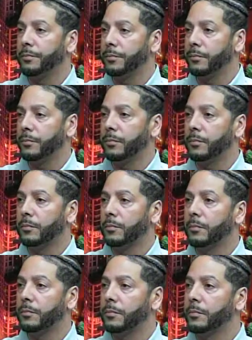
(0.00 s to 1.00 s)

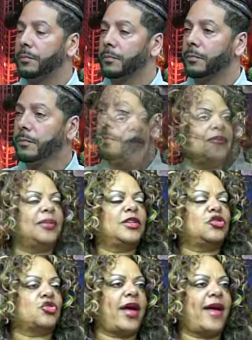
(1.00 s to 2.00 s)
Absolutely. I've been
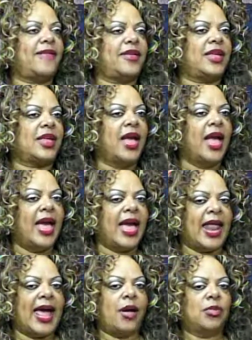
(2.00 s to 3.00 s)
driving,
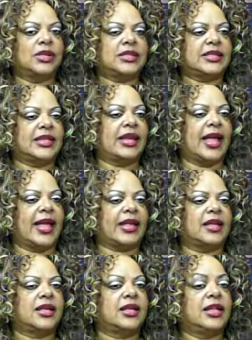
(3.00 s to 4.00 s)
and I would see, like,
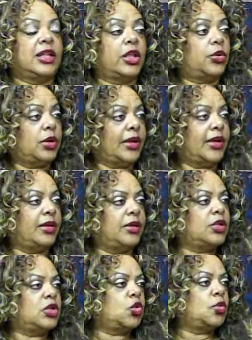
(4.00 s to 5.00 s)
literally in
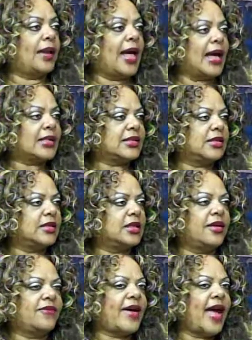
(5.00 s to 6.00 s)
2 blocks,
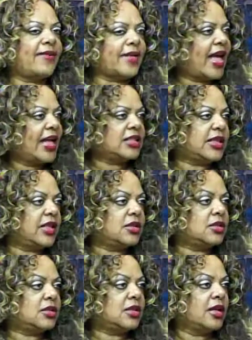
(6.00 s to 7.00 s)
5 gas
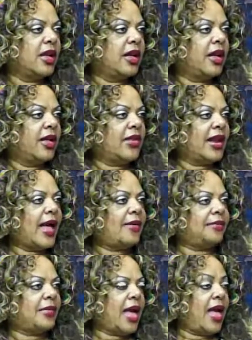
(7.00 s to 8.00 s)
stations. Then I
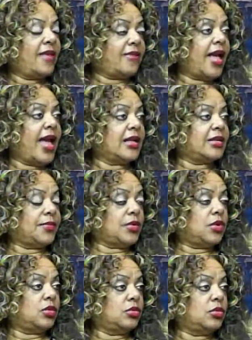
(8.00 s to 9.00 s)
have gas, I'm
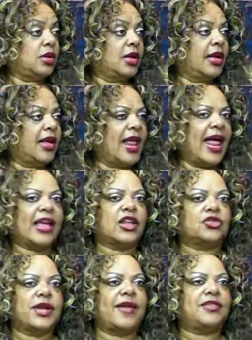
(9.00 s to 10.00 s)
cool. and I can
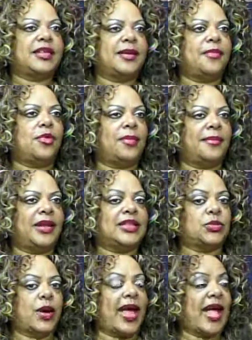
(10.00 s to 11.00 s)
drive 10 more minutes
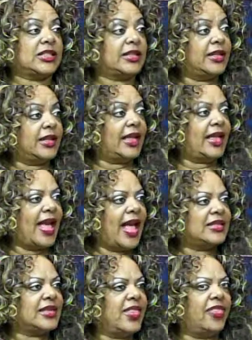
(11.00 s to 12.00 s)
where I actually need
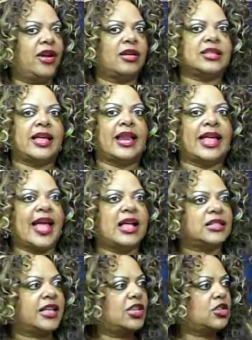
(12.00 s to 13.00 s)
gas if there's not a gas
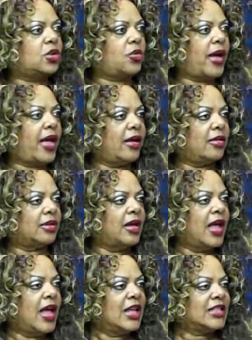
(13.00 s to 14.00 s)
station around.
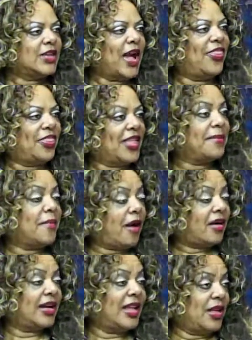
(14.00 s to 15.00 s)
So I think
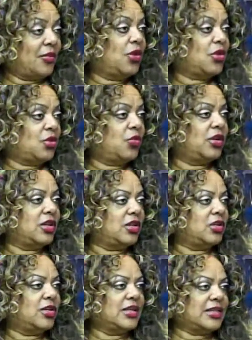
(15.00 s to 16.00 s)
marketing, what you want to
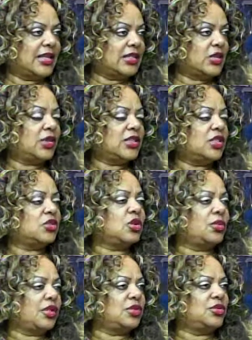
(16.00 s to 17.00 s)
do is so essential to
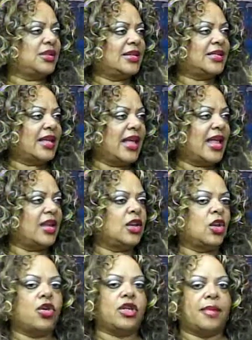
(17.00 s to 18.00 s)
what you just said.
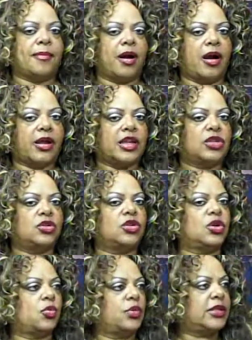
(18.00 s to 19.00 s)
Know your market, do
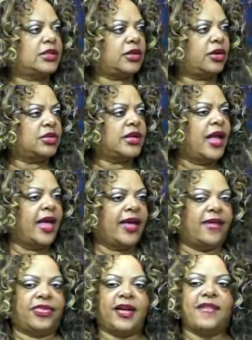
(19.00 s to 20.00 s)
your research.
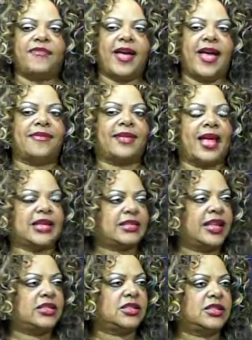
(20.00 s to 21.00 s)
If there are 5 gas
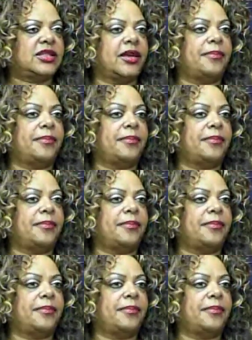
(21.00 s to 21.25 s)
stations here,